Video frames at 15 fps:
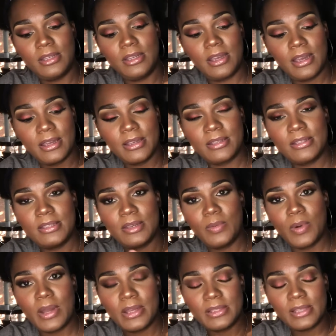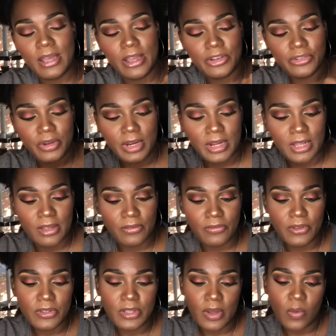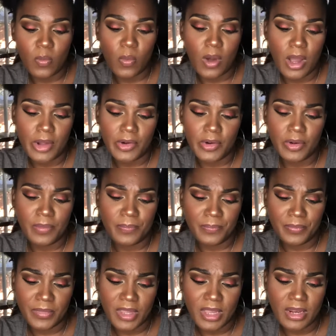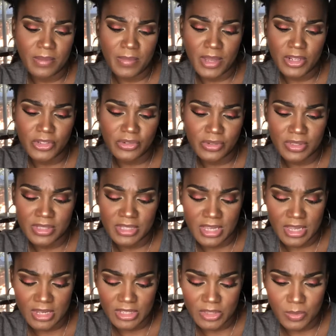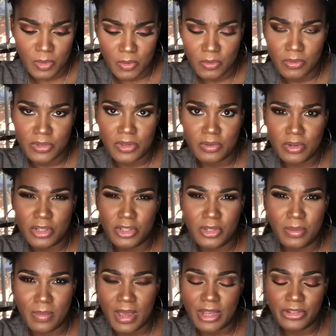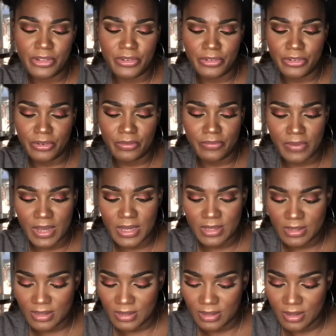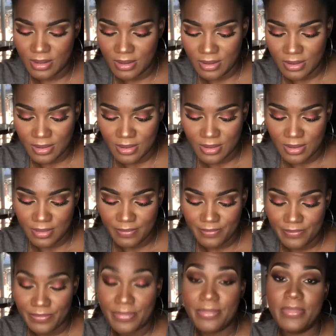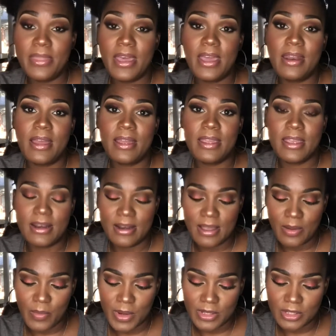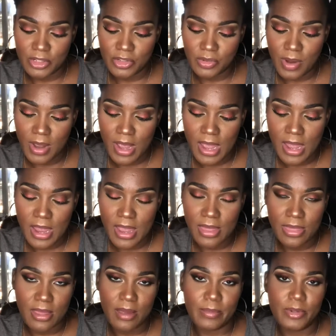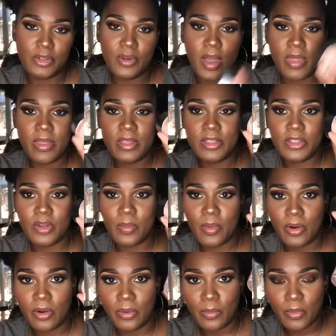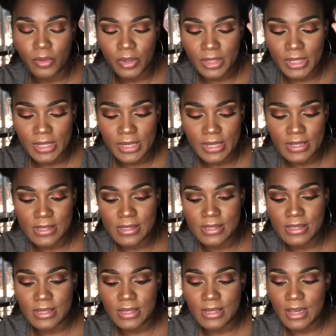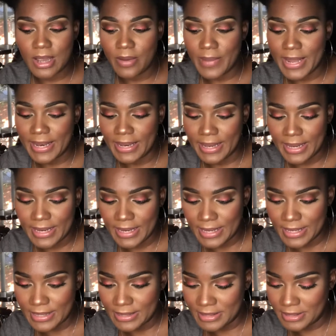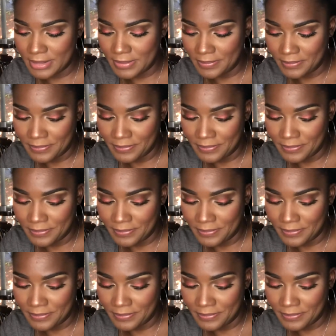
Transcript: Yeah, I can see why it's hydrating. It feels like water. And it makes your skin smooth. So could you imagine on your face? That I cannot wait to try. I think I'm gonna try this tomorrow morning and see how I like it.